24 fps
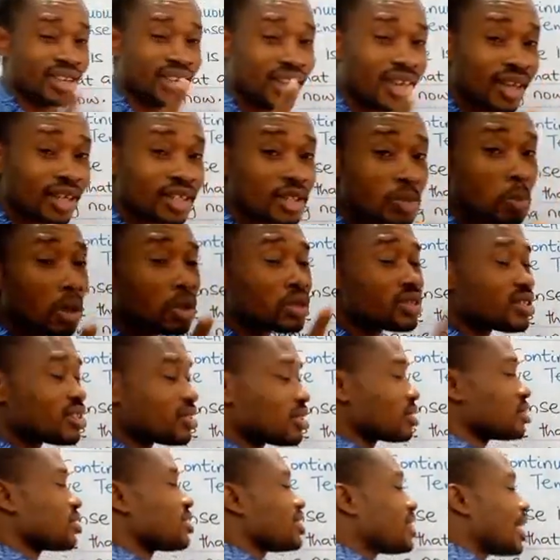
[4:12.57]
it
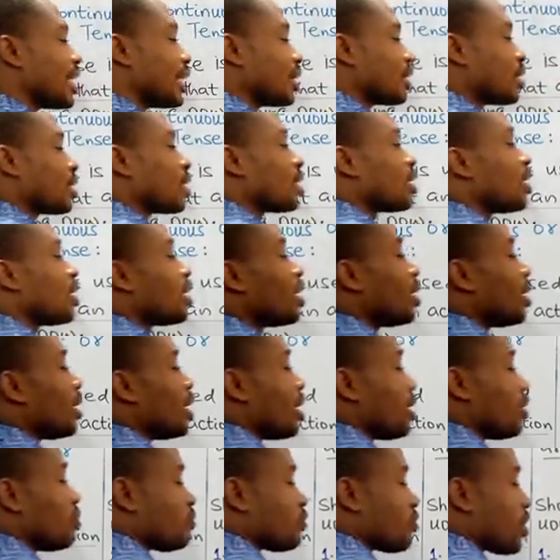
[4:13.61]
must take
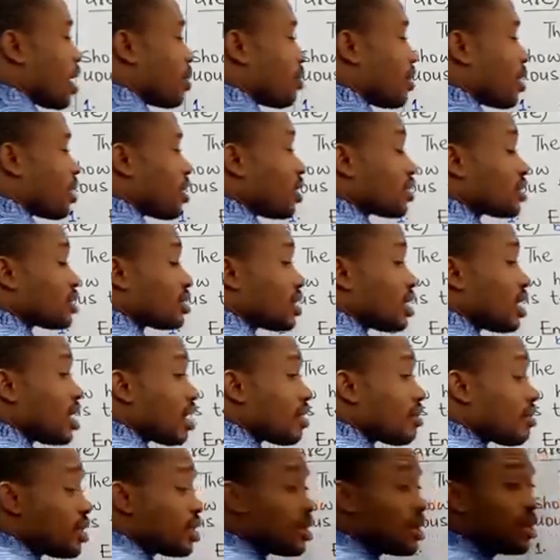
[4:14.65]
a primary
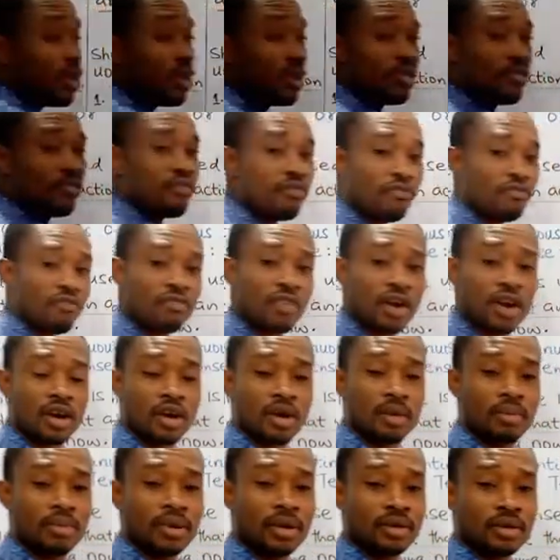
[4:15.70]
auxiliary
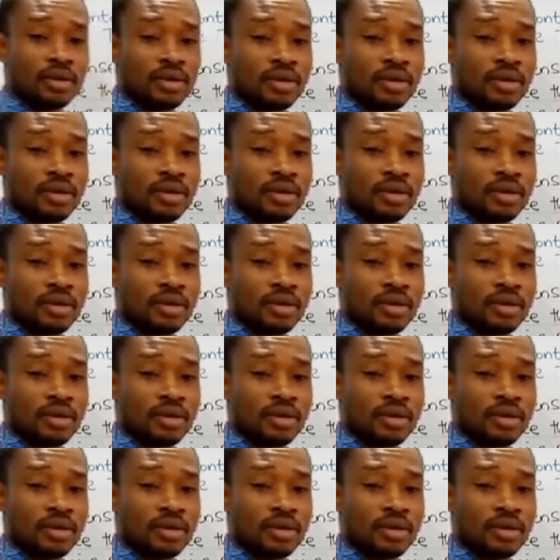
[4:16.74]
verb.